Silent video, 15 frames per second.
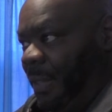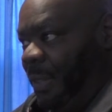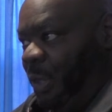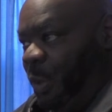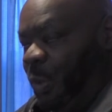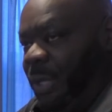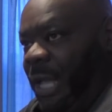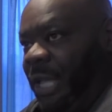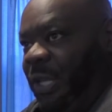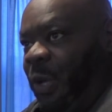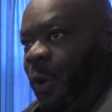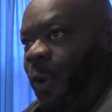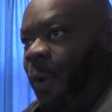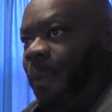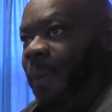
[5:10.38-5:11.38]
you take
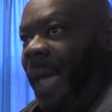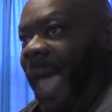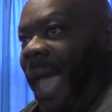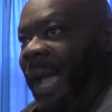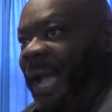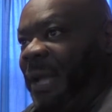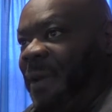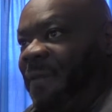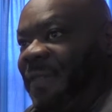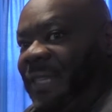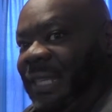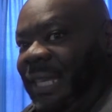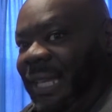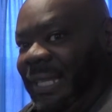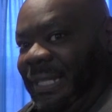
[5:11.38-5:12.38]
your packet of
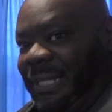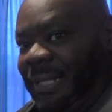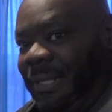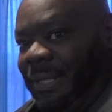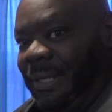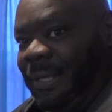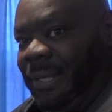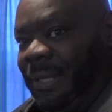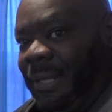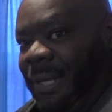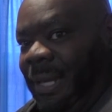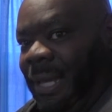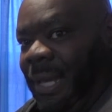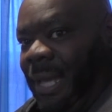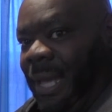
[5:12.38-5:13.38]
yeast
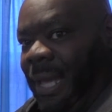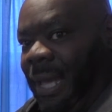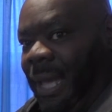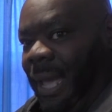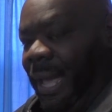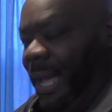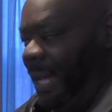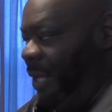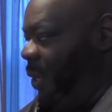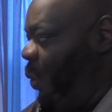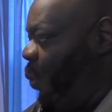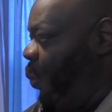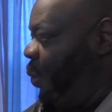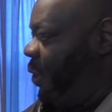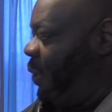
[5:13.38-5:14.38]
and
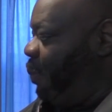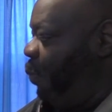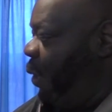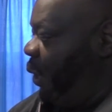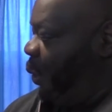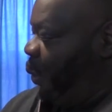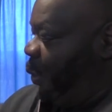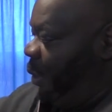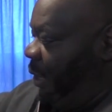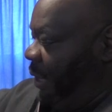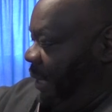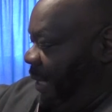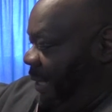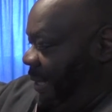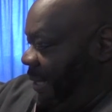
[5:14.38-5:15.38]
you sprinkle the
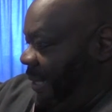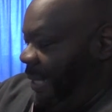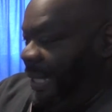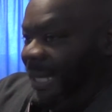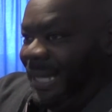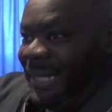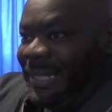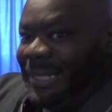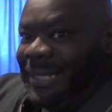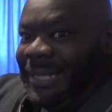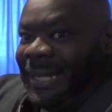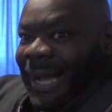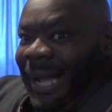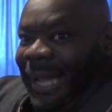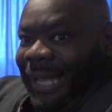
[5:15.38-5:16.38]
yeast
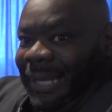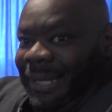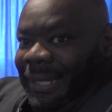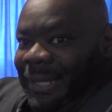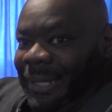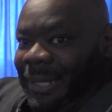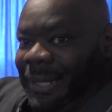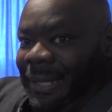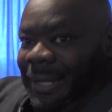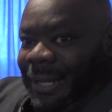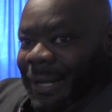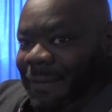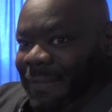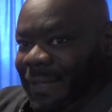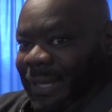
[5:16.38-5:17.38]
inside
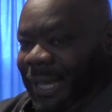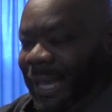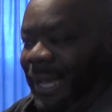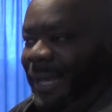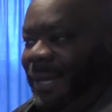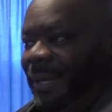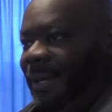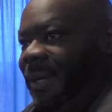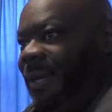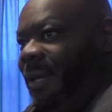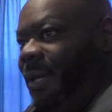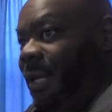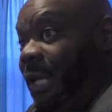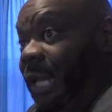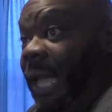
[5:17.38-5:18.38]
of the keg.
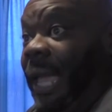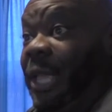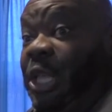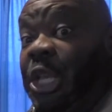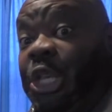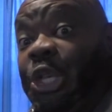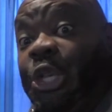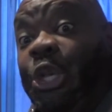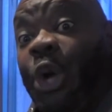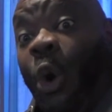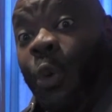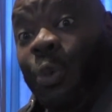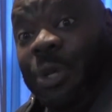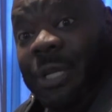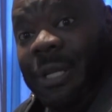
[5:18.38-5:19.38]
You
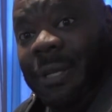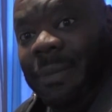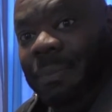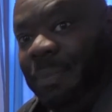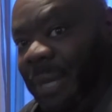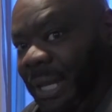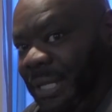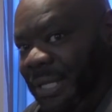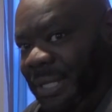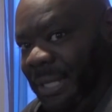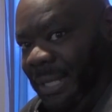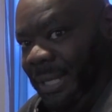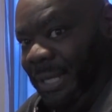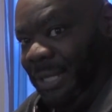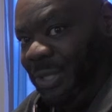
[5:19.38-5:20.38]
don't mix
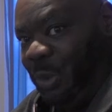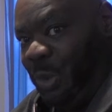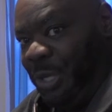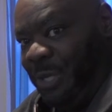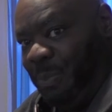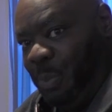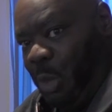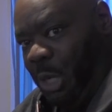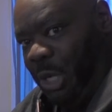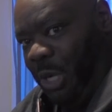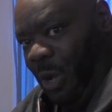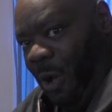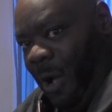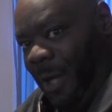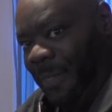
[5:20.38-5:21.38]
the yeast, you just put it
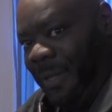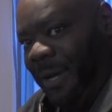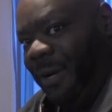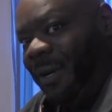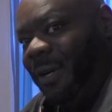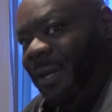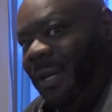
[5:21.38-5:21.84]
on there.